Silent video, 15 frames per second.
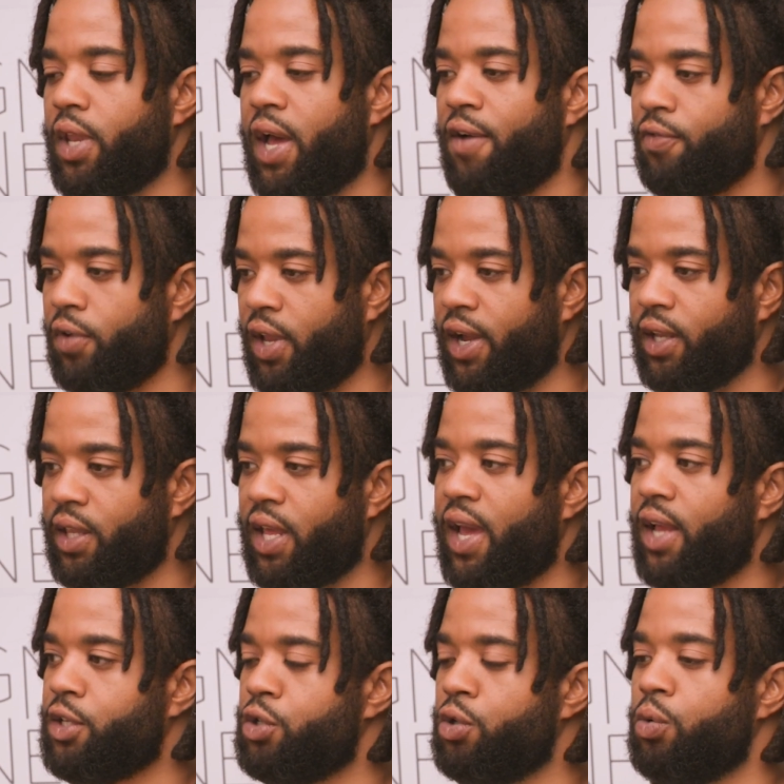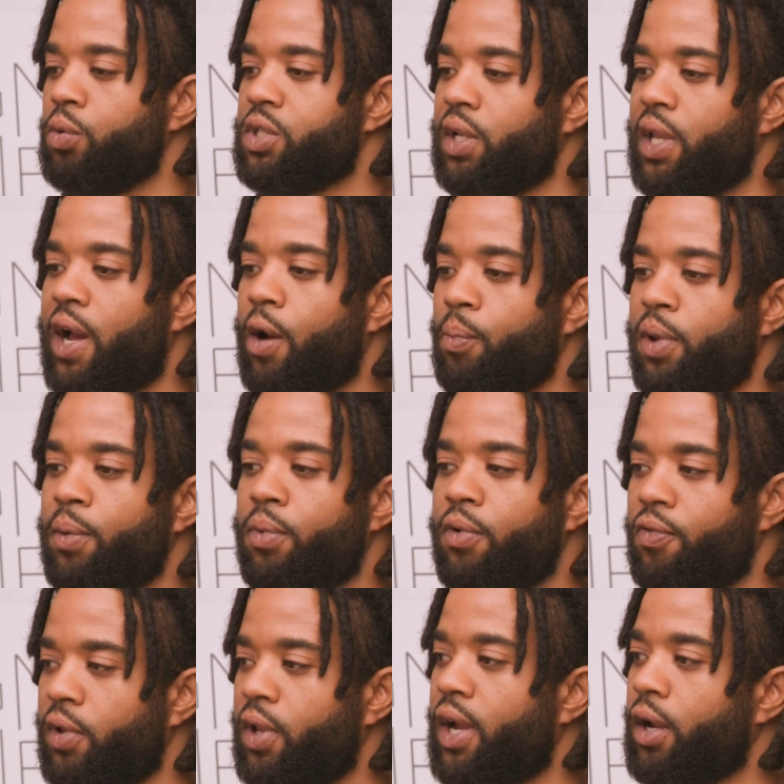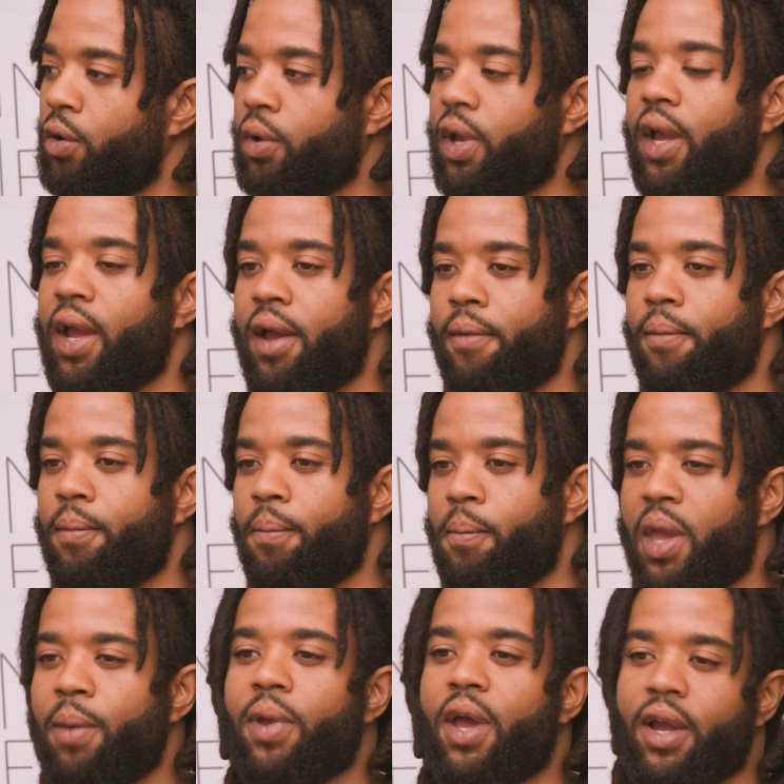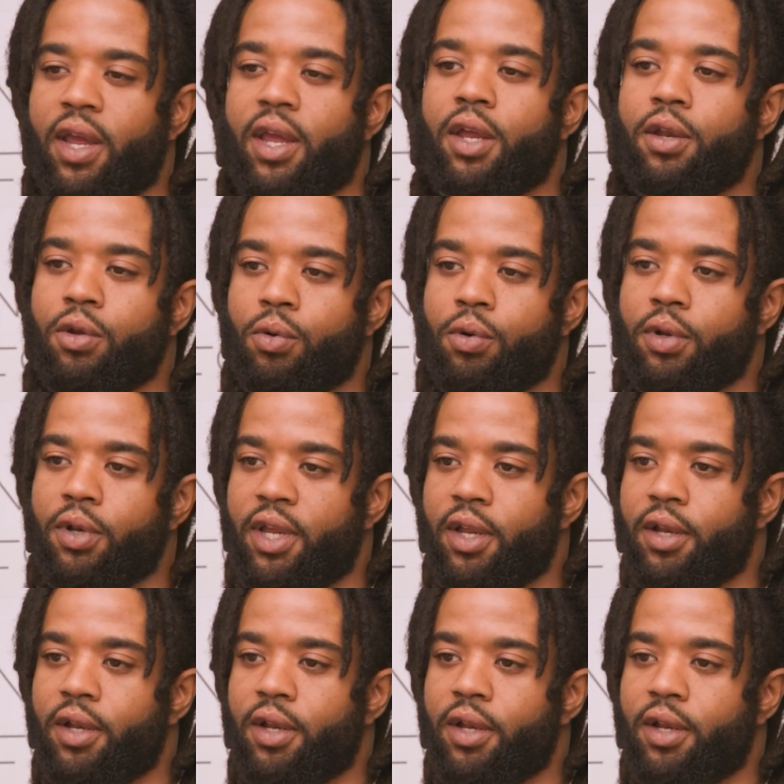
I feel like that too is allowing people to feel like, okay, maybe I can do it.